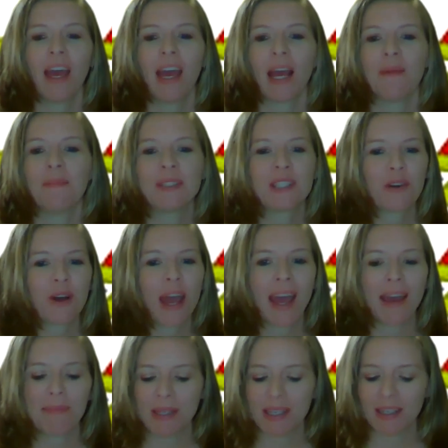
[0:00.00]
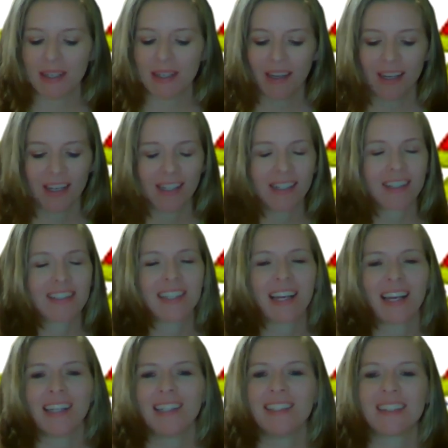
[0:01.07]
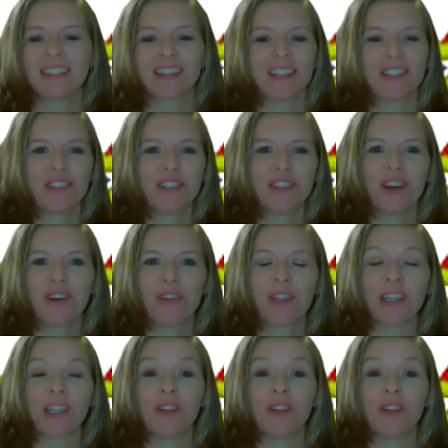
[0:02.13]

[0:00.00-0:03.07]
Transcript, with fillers: I'm so happy and excited to let you know that